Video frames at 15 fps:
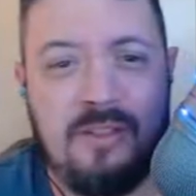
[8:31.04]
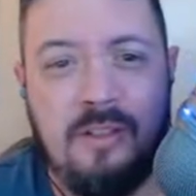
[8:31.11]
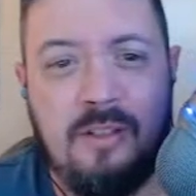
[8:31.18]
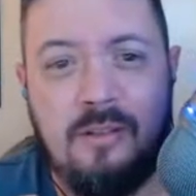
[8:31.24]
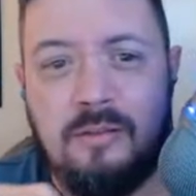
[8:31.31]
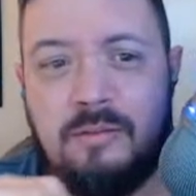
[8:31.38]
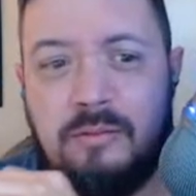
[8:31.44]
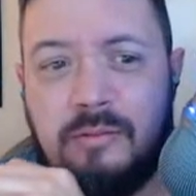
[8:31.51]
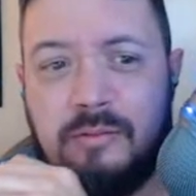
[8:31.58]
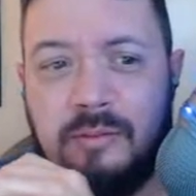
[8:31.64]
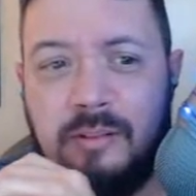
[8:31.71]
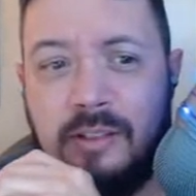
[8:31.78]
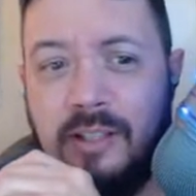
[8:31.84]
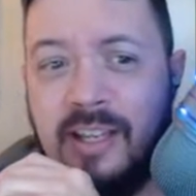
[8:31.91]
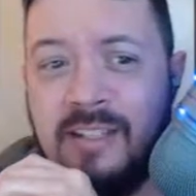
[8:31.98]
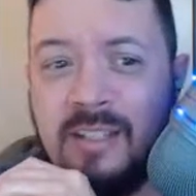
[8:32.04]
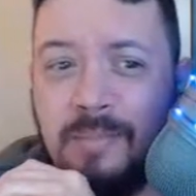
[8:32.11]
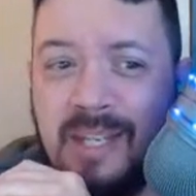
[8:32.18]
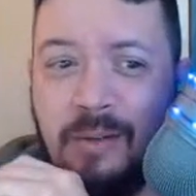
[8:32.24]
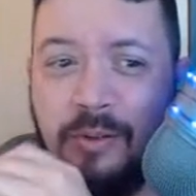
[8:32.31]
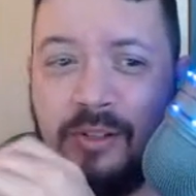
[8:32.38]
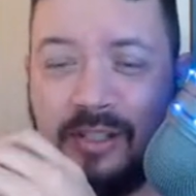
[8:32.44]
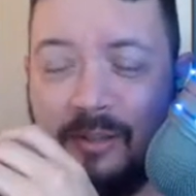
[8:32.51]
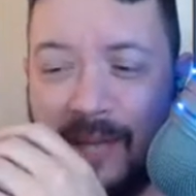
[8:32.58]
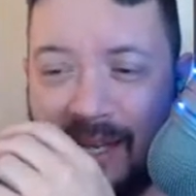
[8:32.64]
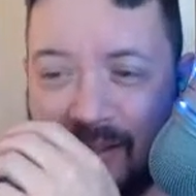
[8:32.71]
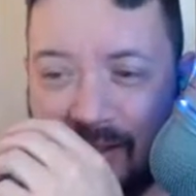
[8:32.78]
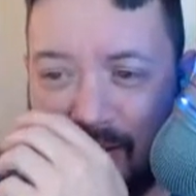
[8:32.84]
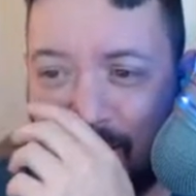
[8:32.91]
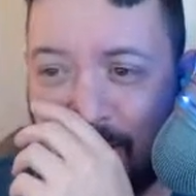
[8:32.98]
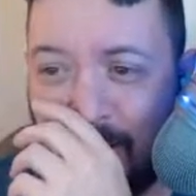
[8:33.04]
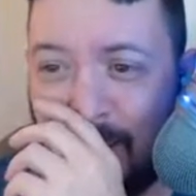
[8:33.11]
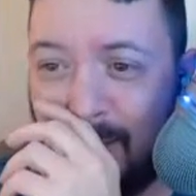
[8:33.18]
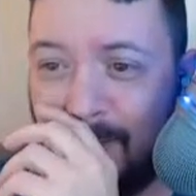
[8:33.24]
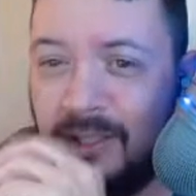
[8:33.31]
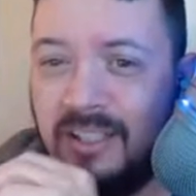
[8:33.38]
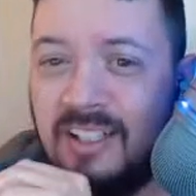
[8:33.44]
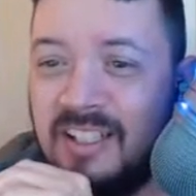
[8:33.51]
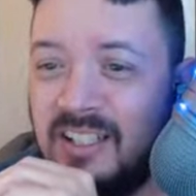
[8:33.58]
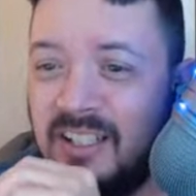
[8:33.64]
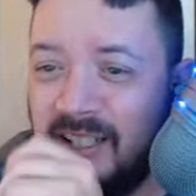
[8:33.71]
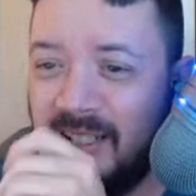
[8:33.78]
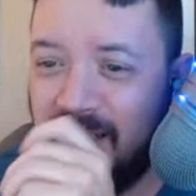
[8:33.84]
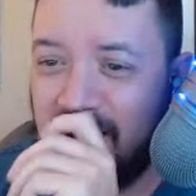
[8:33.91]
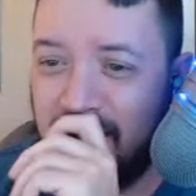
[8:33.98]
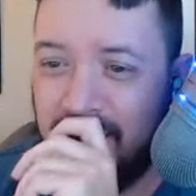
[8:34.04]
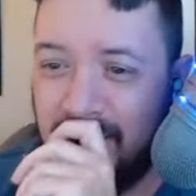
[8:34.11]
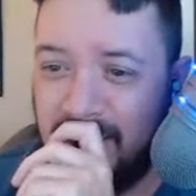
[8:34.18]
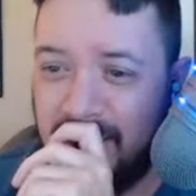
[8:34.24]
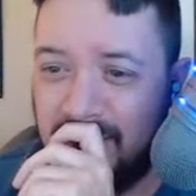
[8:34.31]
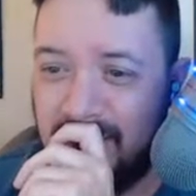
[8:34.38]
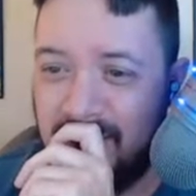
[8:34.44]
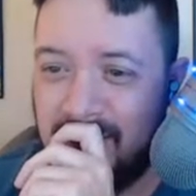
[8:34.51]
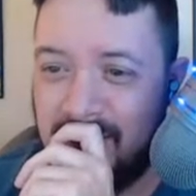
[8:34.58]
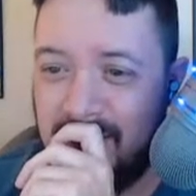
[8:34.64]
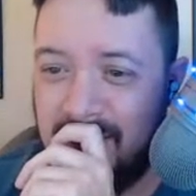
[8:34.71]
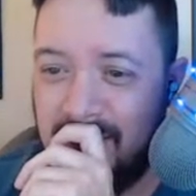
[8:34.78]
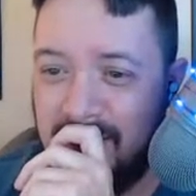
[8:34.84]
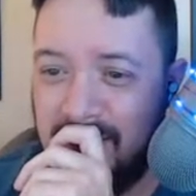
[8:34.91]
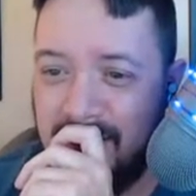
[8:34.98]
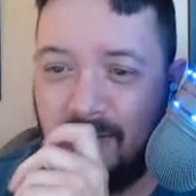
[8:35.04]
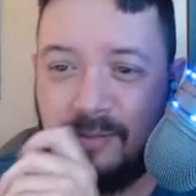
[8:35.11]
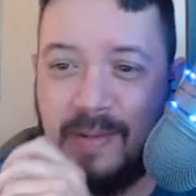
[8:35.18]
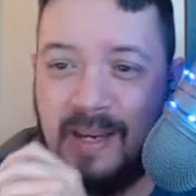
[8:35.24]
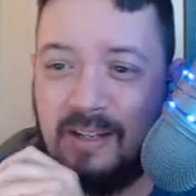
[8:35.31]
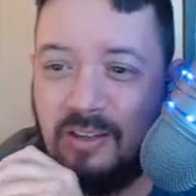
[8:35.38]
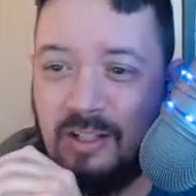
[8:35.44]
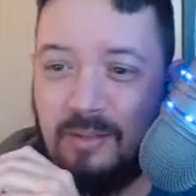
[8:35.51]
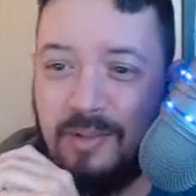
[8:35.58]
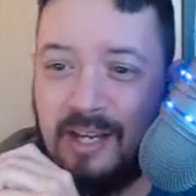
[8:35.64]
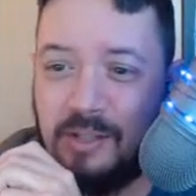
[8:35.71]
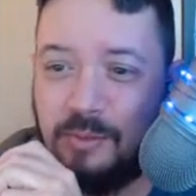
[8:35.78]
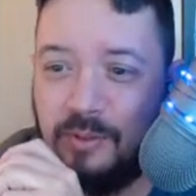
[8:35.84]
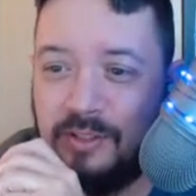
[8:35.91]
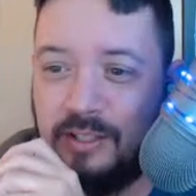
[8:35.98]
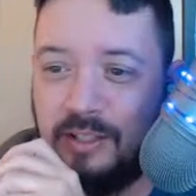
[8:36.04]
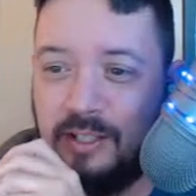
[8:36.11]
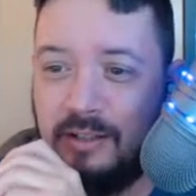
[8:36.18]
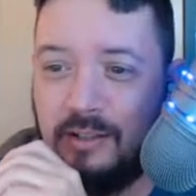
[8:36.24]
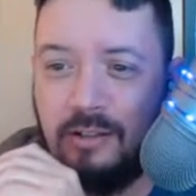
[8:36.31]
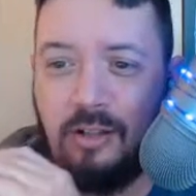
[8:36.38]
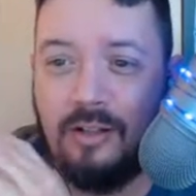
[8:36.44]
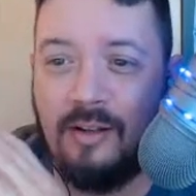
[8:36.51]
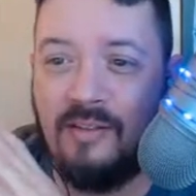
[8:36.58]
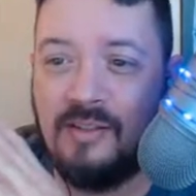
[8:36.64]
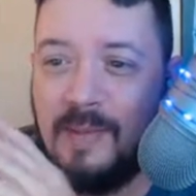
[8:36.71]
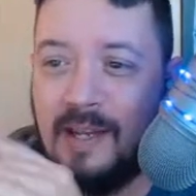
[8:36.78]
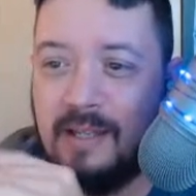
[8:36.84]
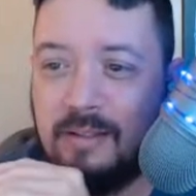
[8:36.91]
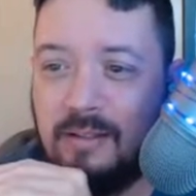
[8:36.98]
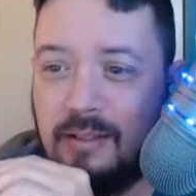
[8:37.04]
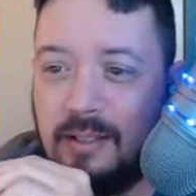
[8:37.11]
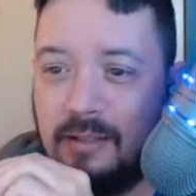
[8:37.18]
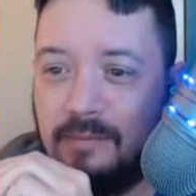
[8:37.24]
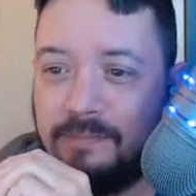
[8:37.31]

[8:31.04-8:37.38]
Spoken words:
though. Is It Me was the main song on it. But let's see. That was back in the Army days once again. It all comes back to that.